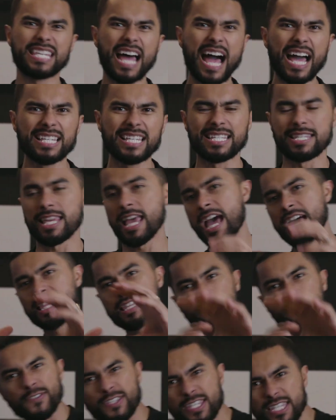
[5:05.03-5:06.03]
sizes,
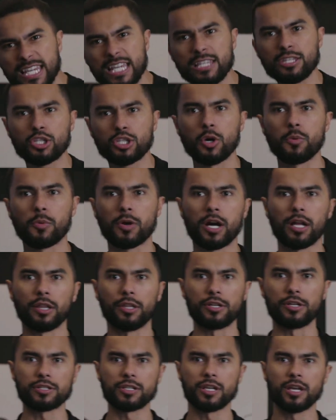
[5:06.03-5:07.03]
different skin tone
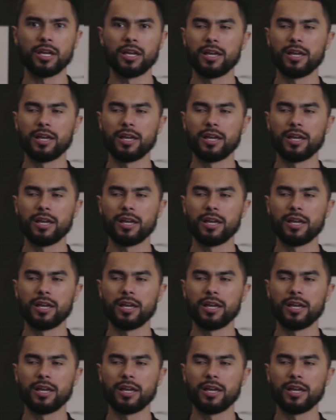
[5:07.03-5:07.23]
colors.